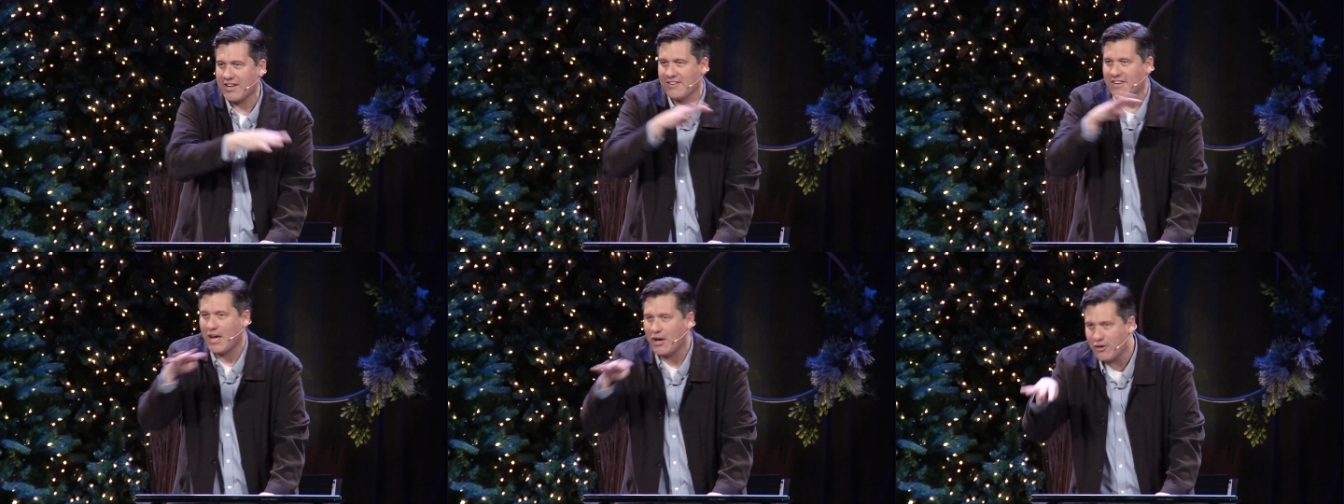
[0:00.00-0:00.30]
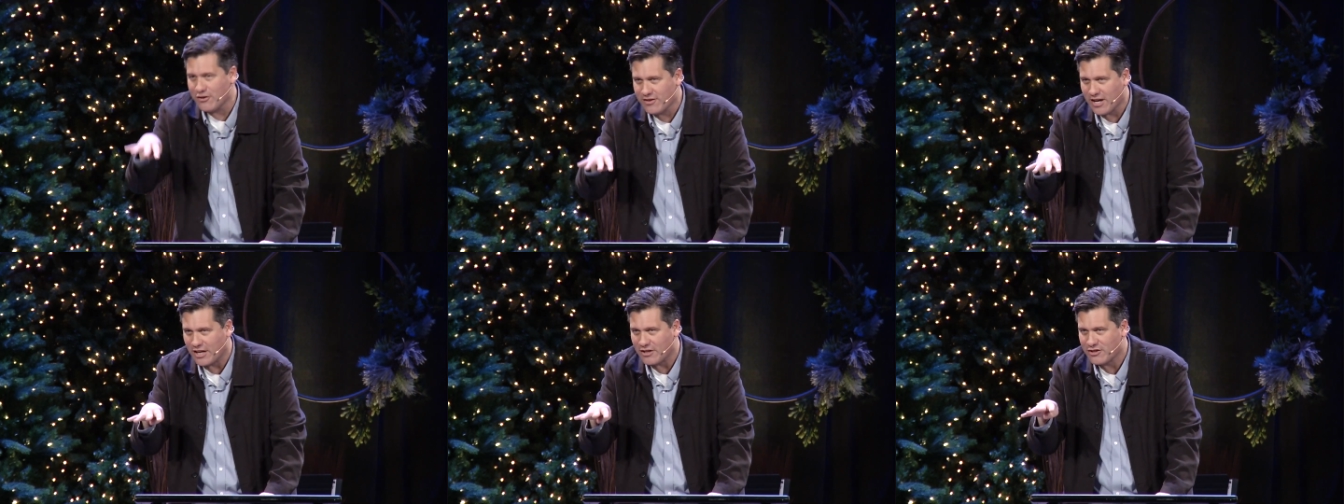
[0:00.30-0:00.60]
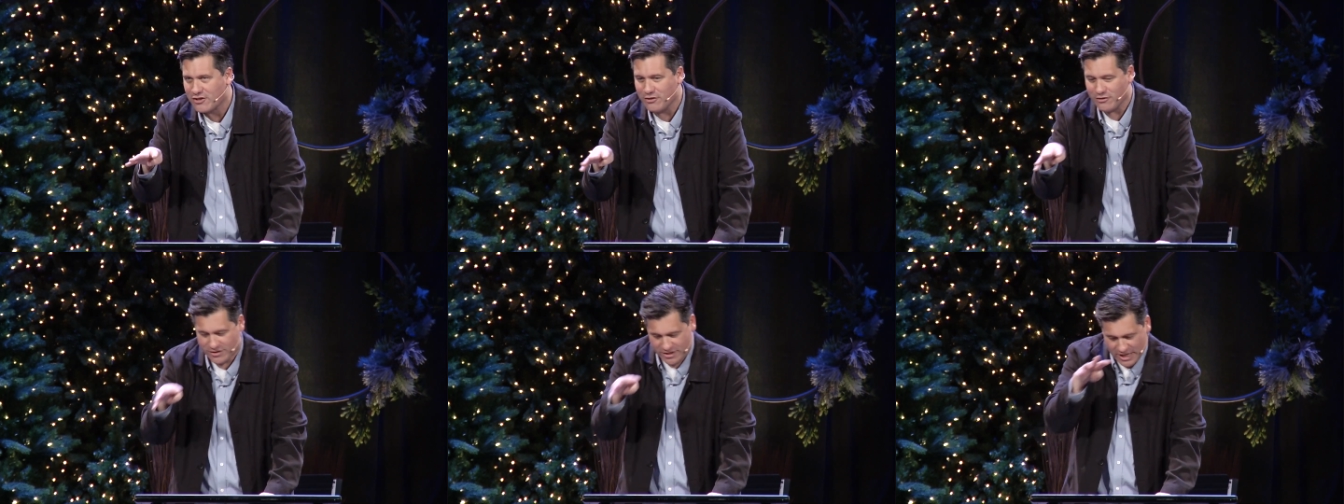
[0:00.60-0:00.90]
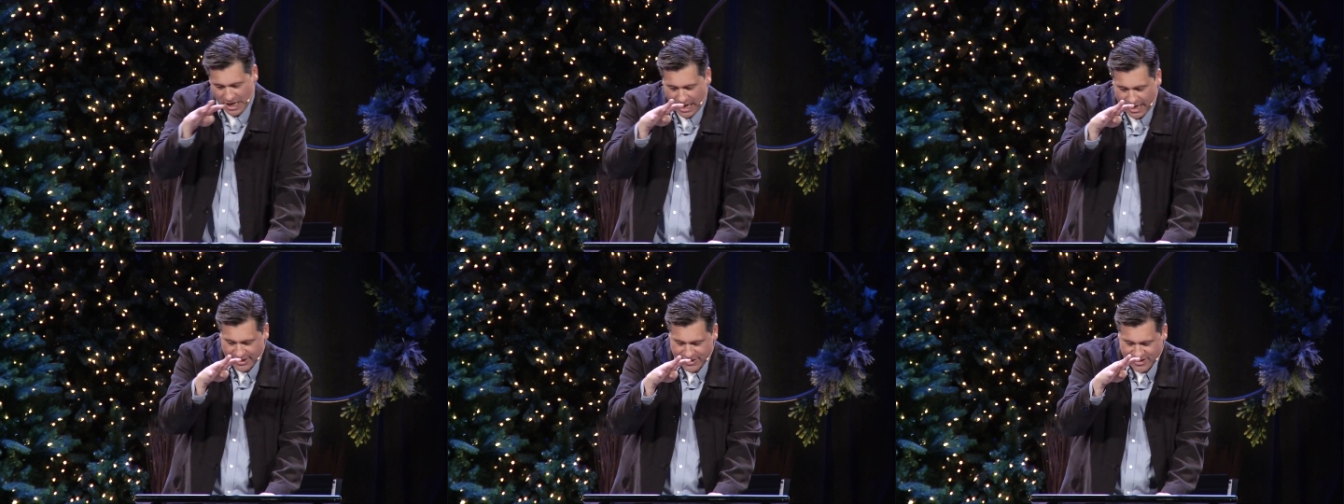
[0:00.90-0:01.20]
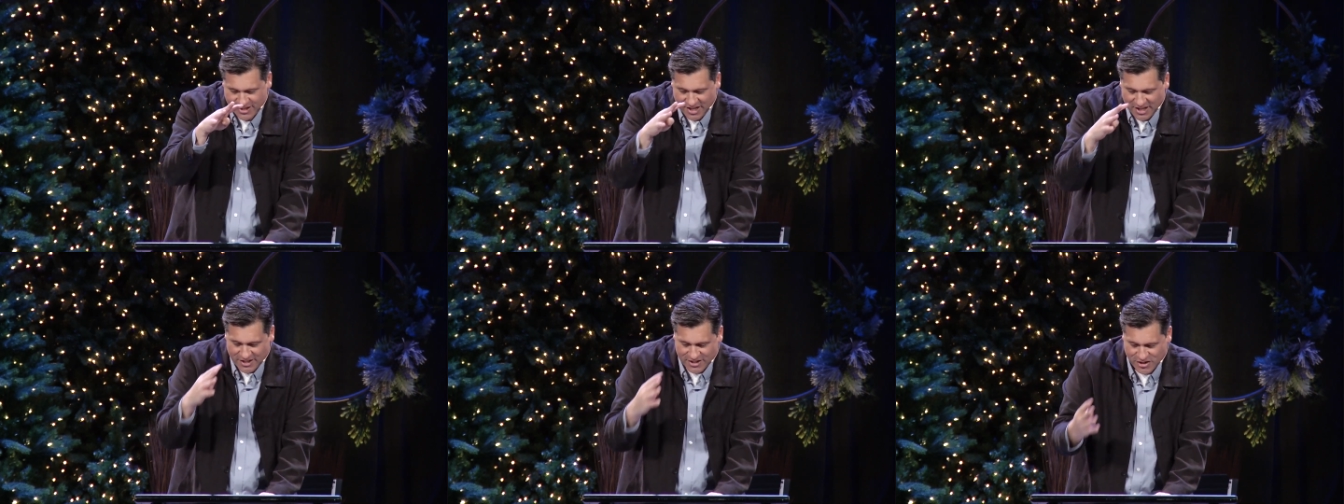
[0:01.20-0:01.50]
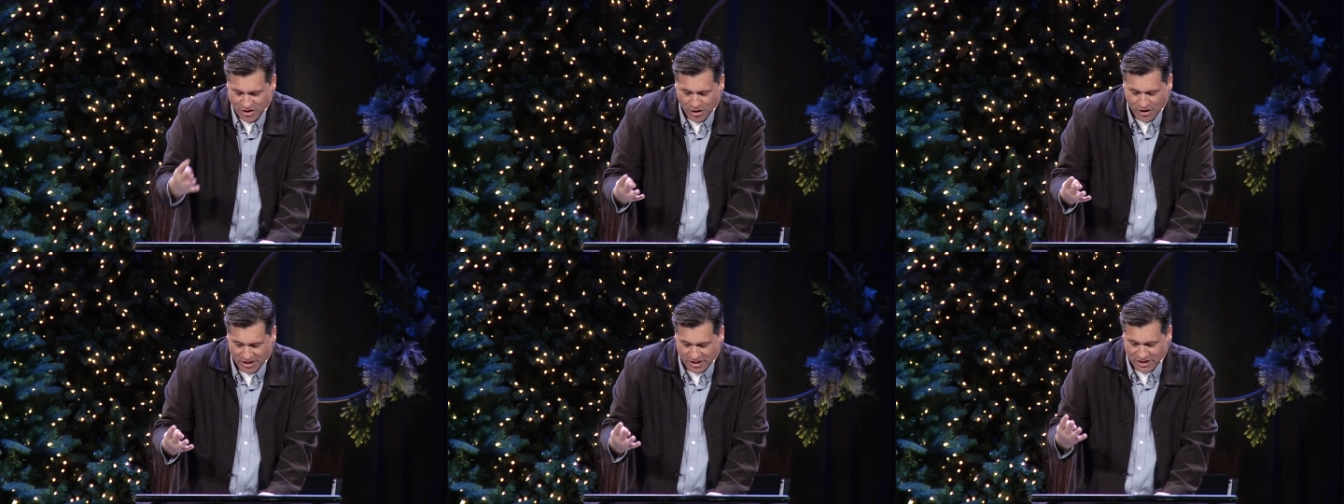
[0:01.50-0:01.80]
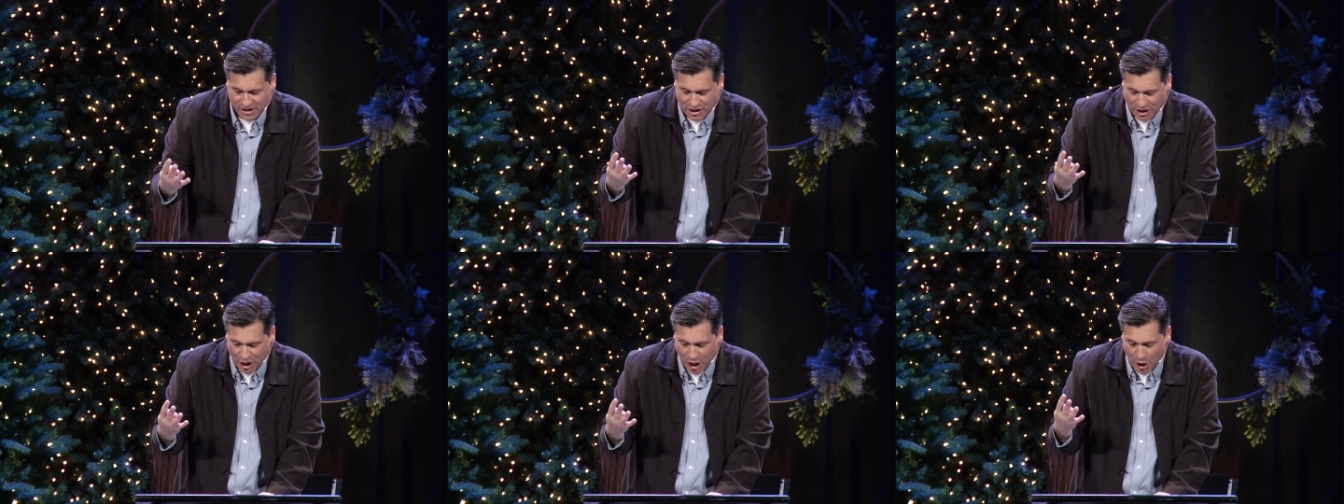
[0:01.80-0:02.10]
and now you've got two sides starting
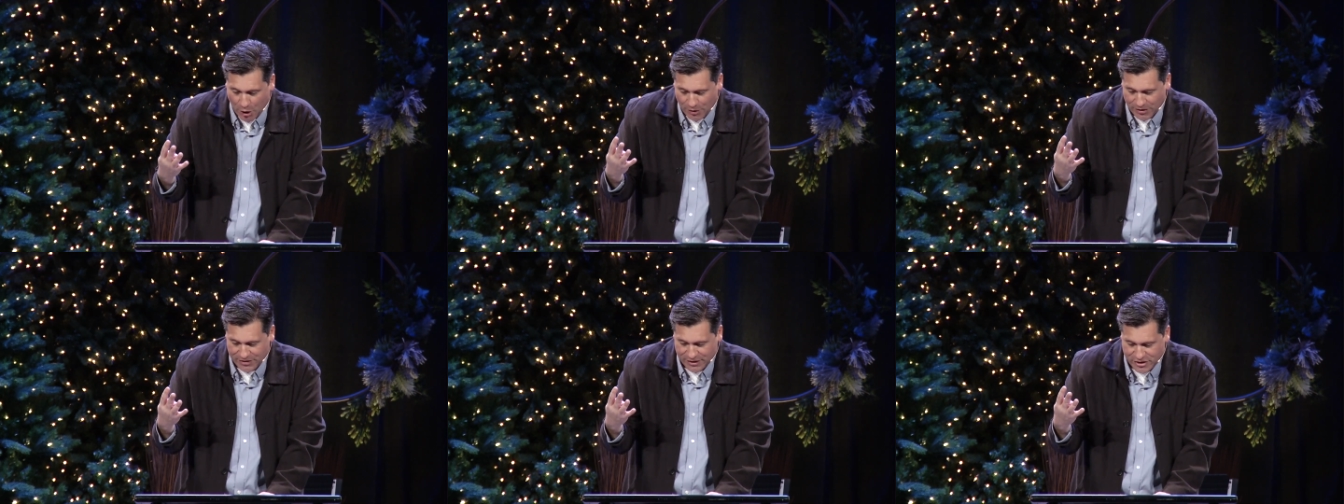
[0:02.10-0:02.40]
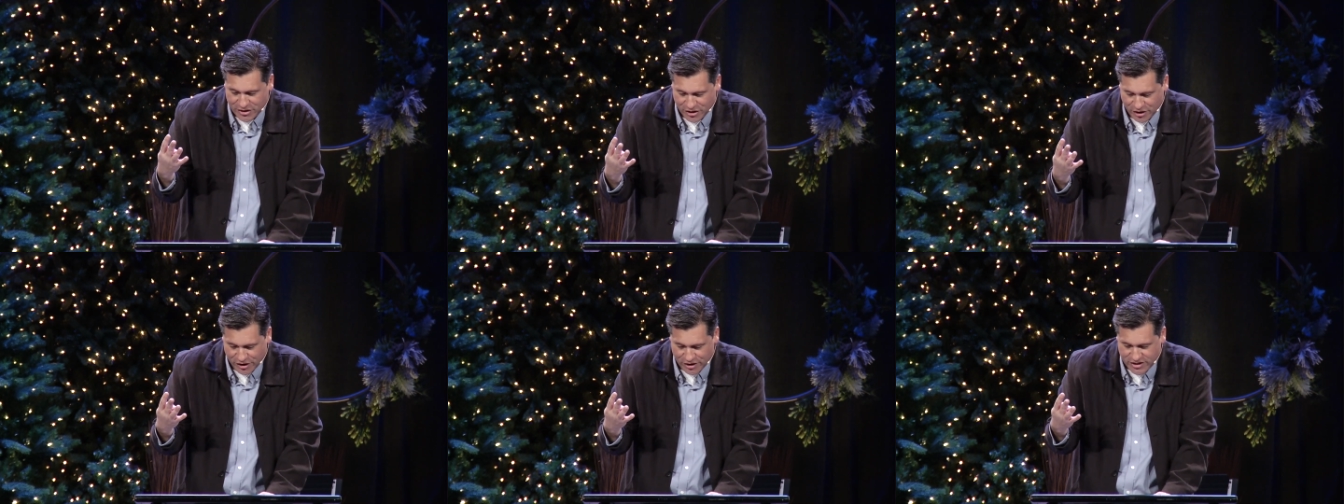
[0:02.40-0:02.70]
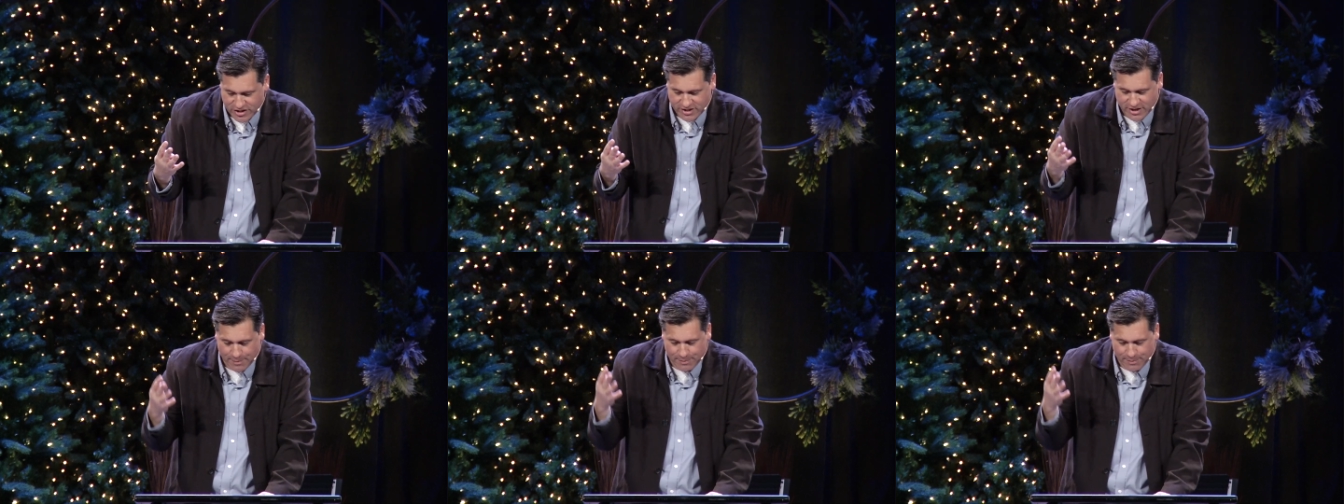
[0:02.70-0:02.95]
to grow in the church.